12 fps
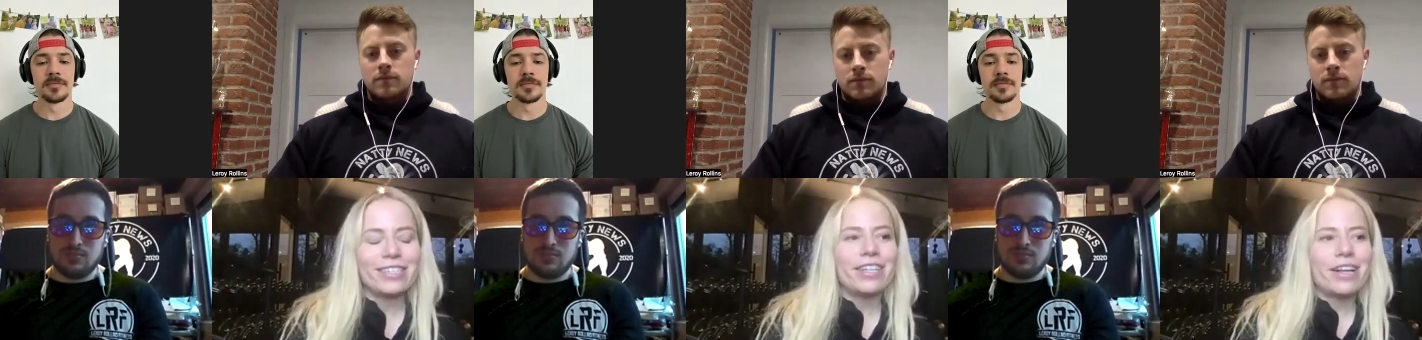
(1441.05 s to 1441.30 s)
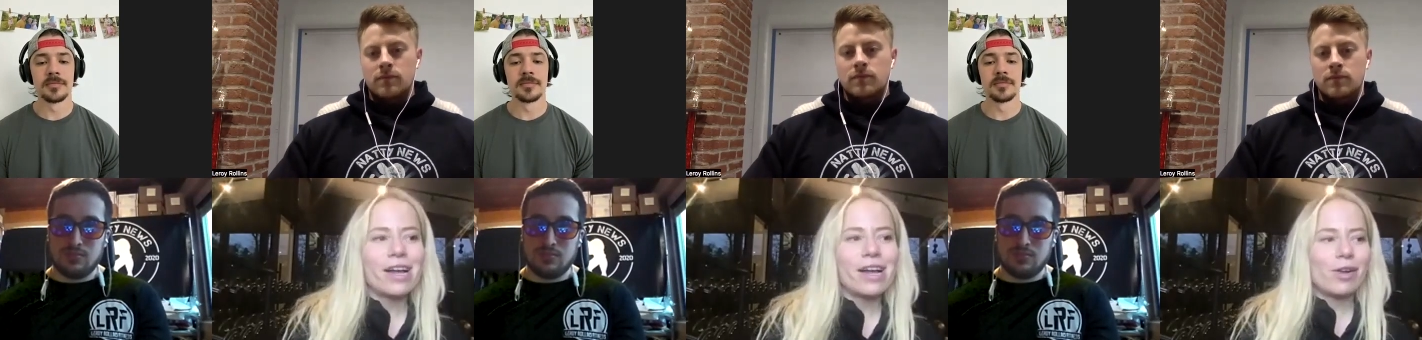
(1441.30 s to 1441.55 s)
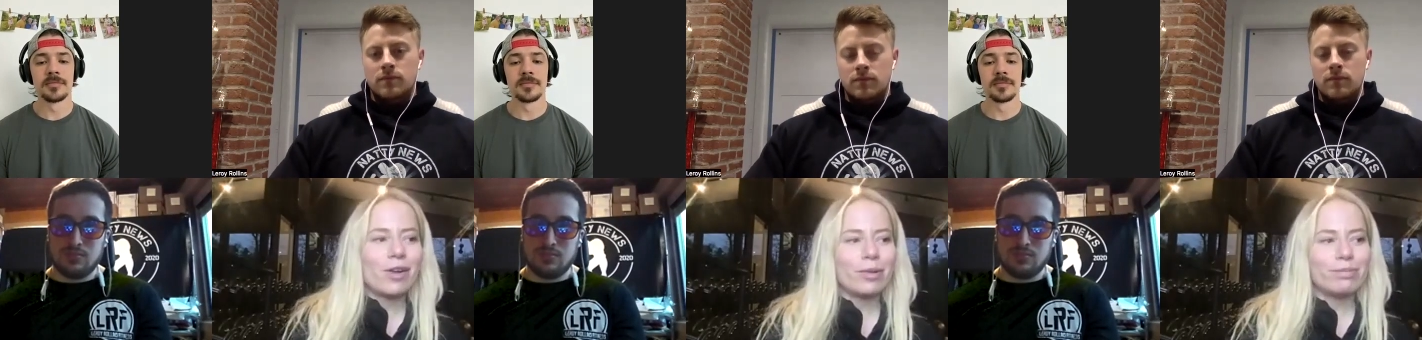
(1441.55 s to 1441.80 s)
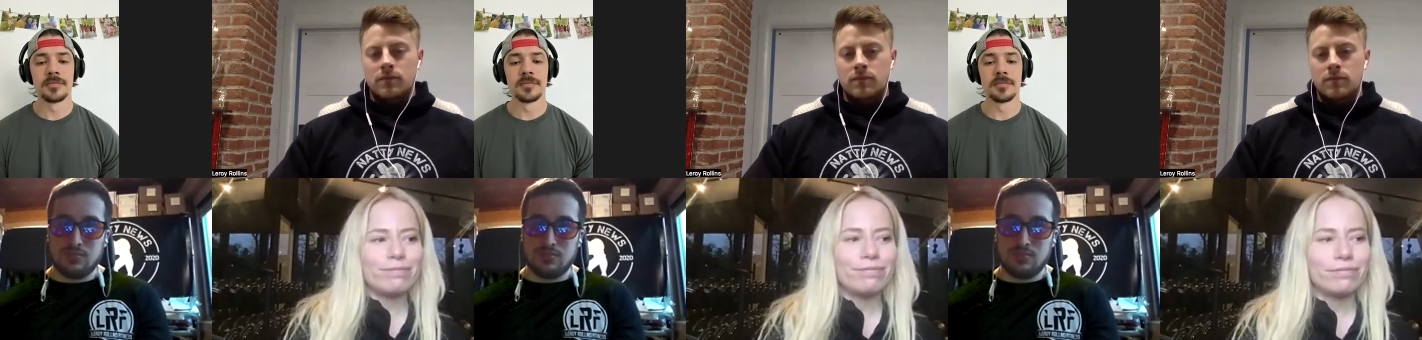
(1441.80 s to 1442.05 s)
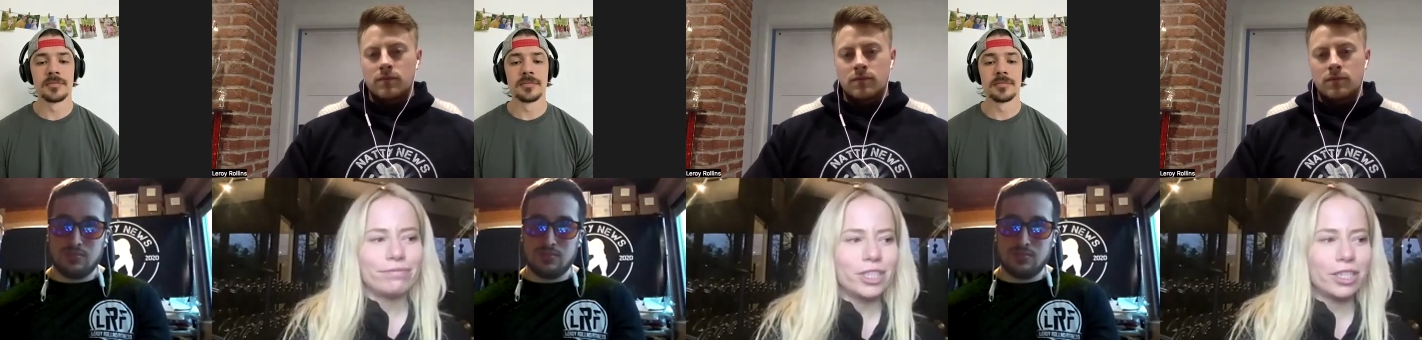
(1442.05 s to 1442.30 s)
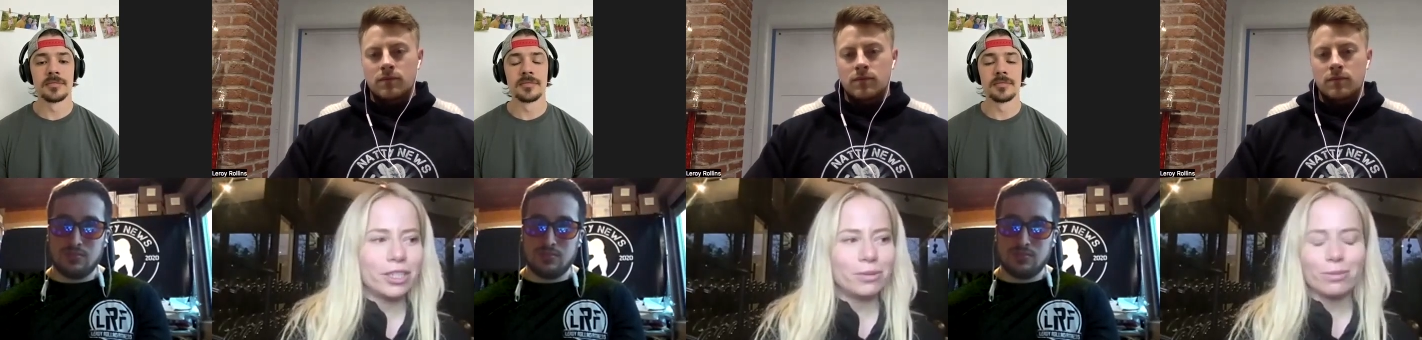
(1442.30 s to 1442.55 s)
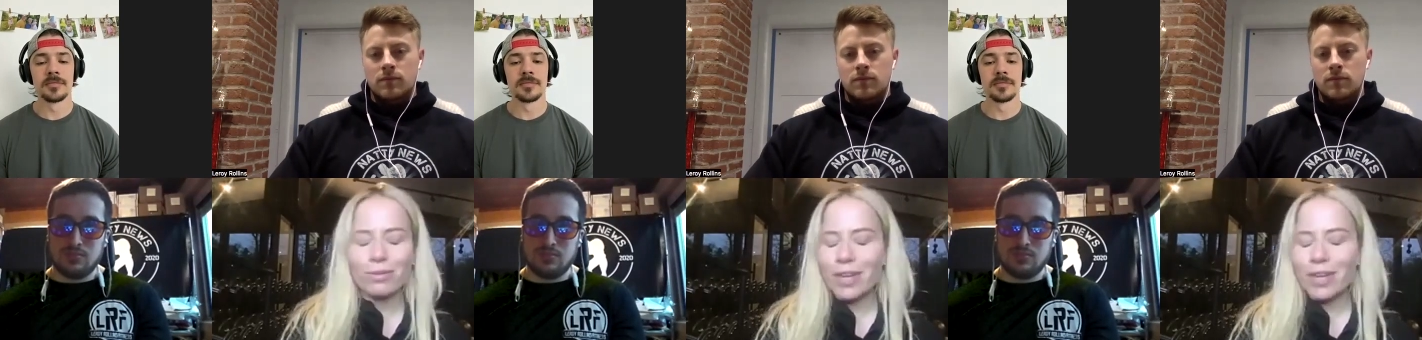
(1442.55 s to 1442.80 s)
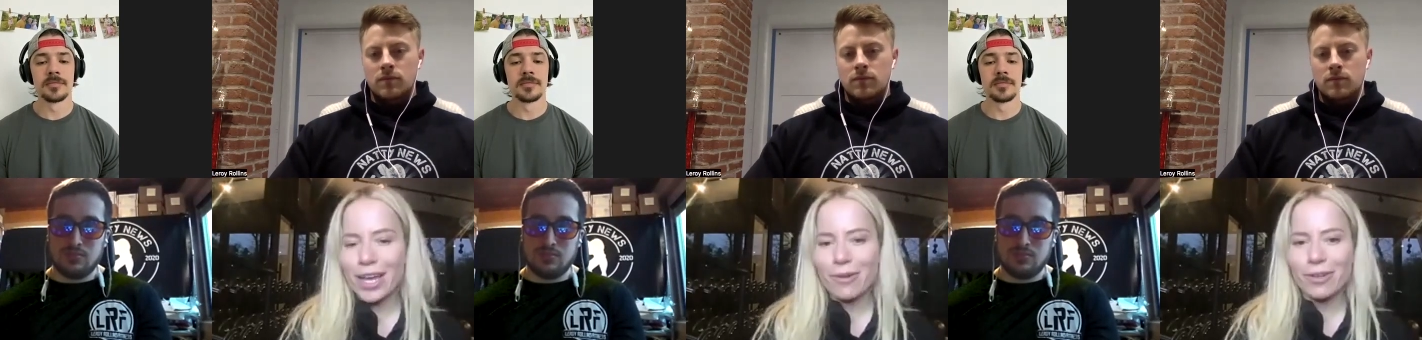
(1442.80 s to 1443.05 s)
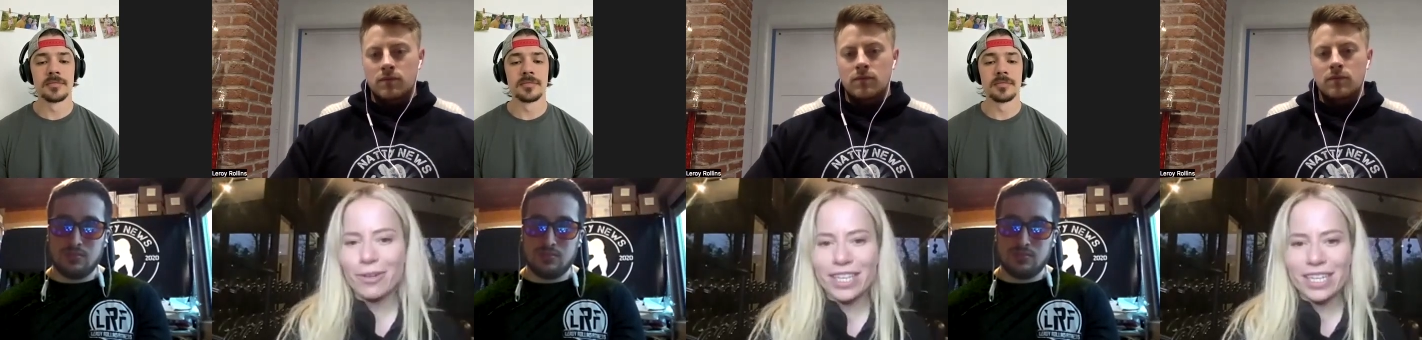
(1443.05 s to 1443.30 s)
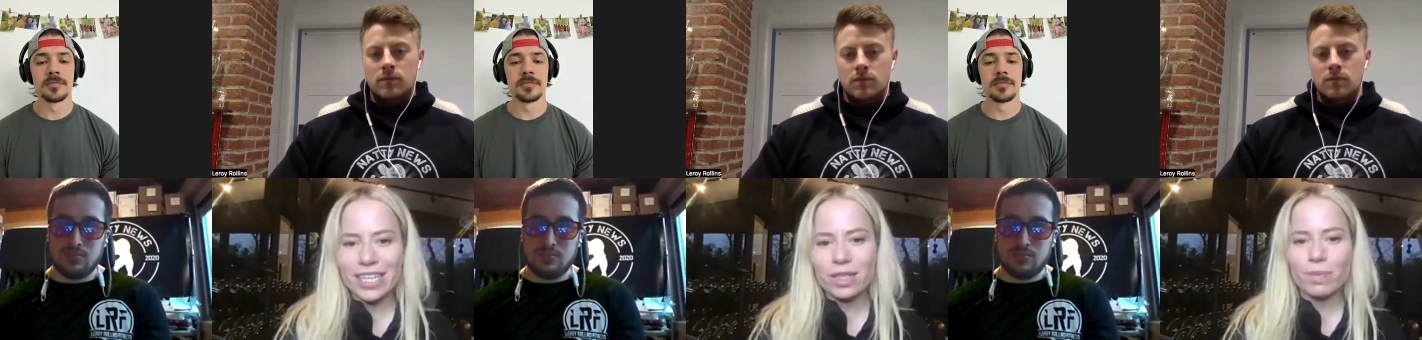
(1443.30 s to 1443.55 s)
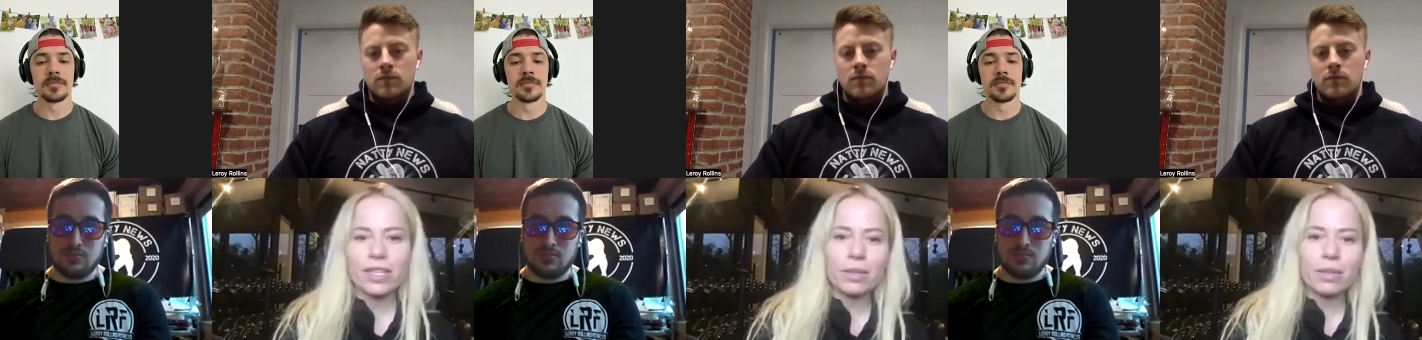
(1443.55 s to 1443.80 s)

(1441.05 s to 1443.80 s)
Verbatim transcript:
Speaker 1: you know, hang out with the kids, pick them